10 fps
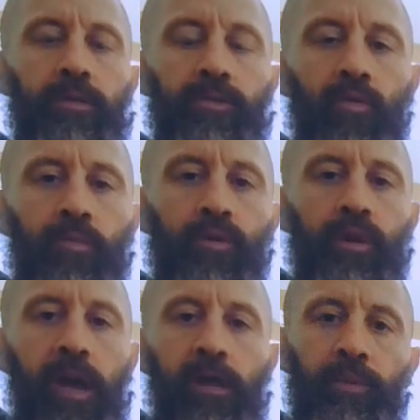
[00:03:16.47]
there's one
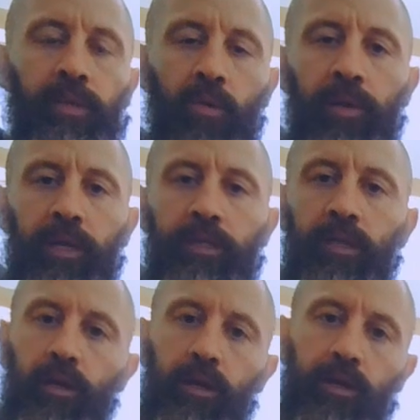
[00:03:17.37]
more element that we need to
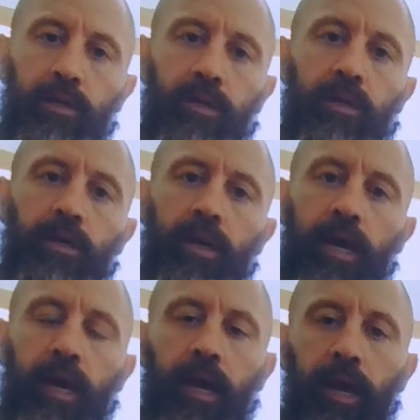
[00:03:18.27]
learn,
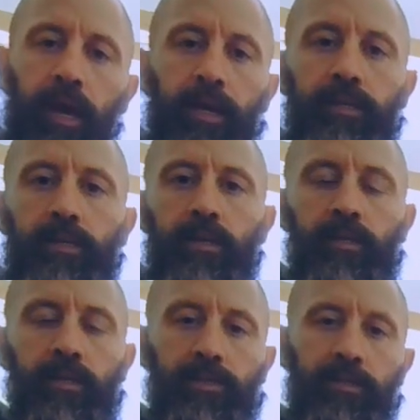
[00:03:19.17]
and
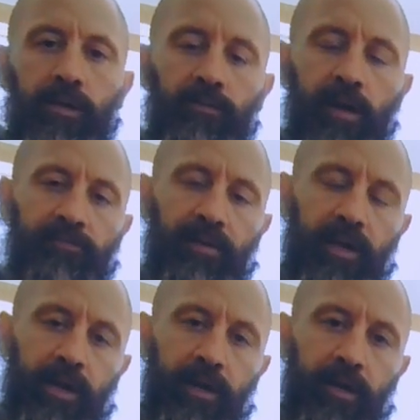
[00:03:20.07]
this graphic
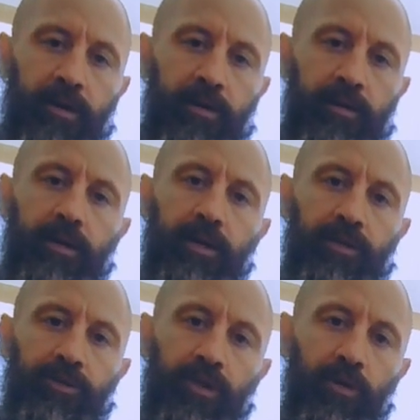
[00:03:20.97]
here
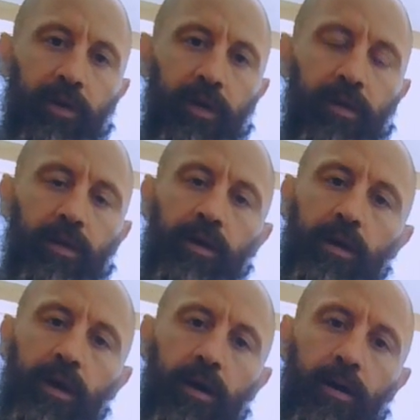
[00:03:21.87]
is showing
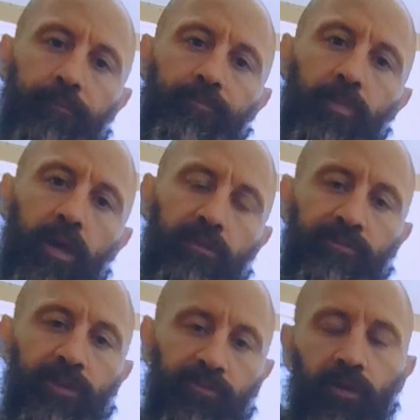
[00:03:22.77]
the
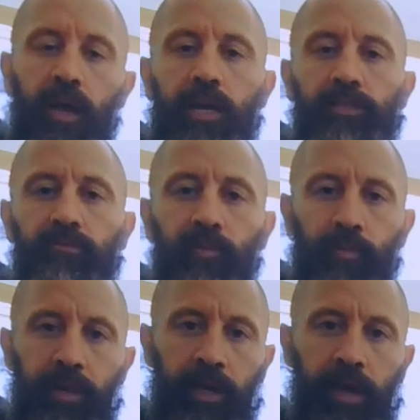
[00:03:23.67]
first 4 lines of
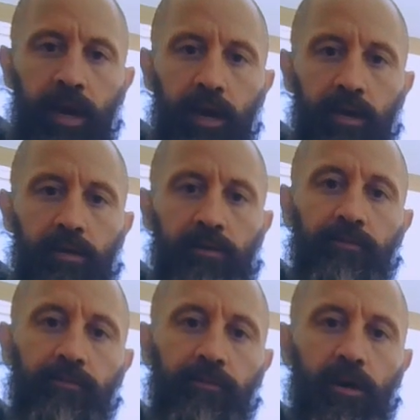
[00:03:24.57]
repique,
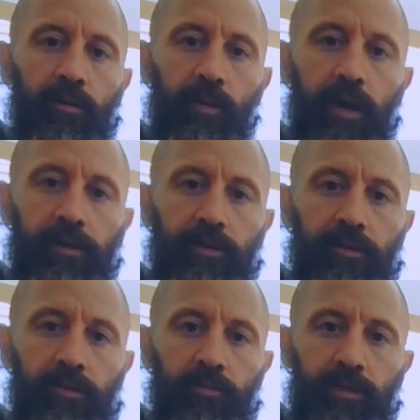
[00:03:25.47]
followed by these
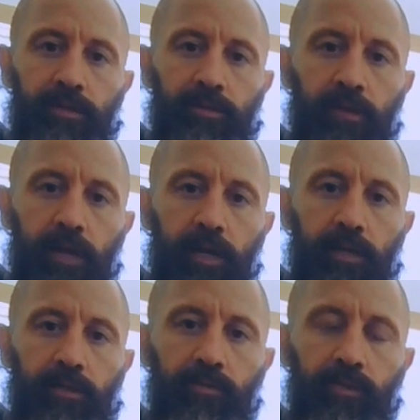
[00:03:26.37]
2 mystery
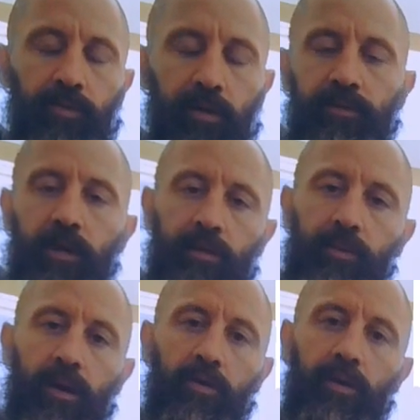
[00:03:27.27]
lines, which we haven't talked
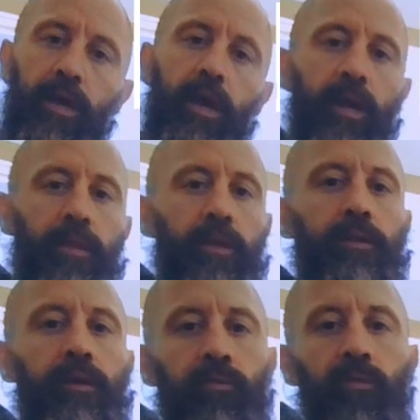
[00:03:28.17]
about, and then
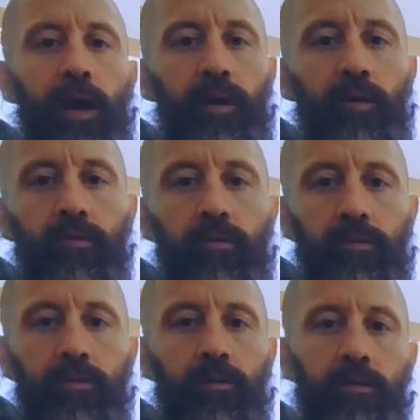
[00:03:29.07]
the Huayno.
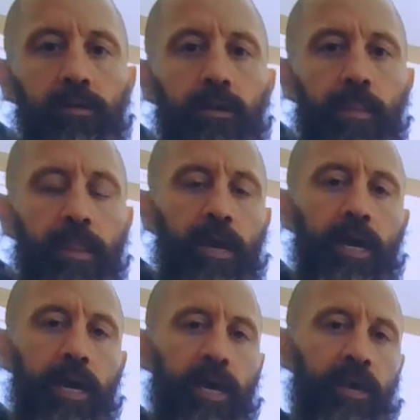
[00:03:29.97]

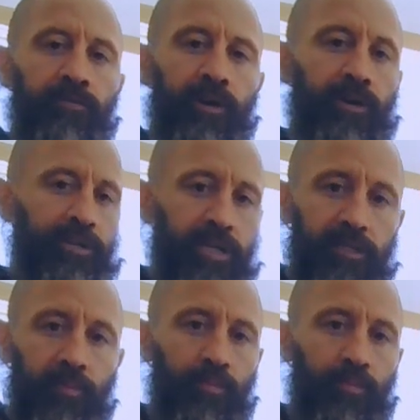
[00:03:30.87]
And if we were just to